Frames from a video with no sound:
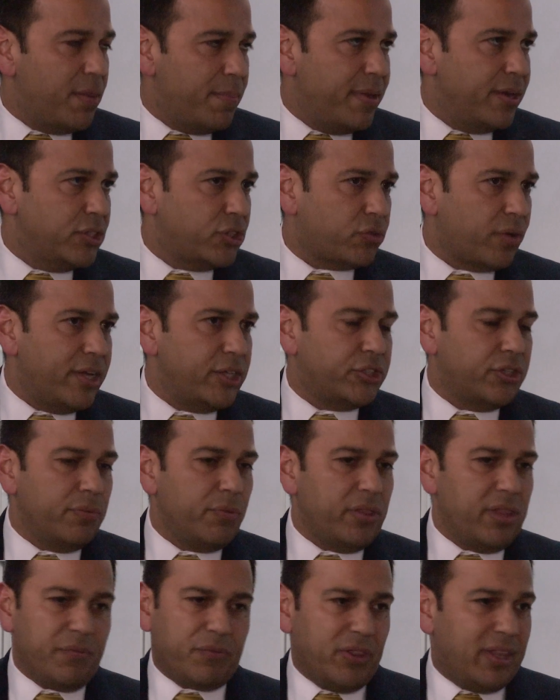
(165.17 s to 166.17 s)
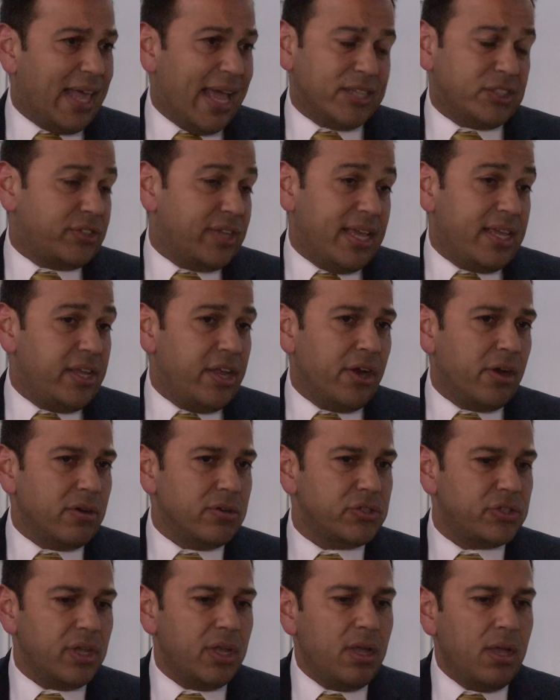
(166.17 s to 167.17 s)
administration, really for the last 8
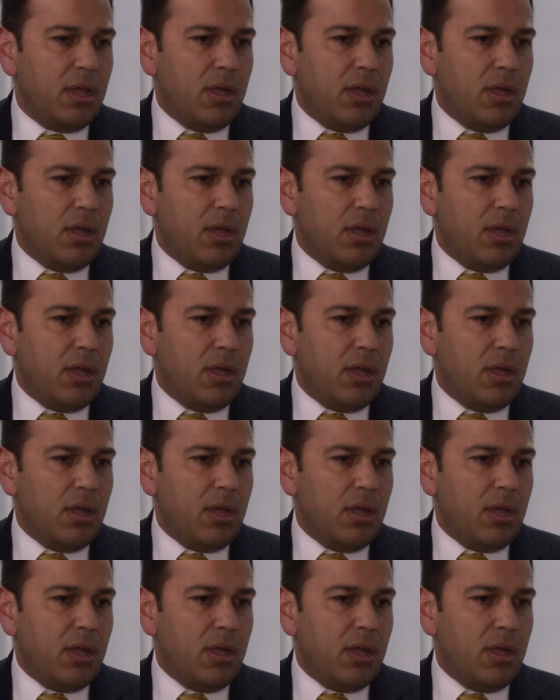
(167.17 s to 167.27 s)
years,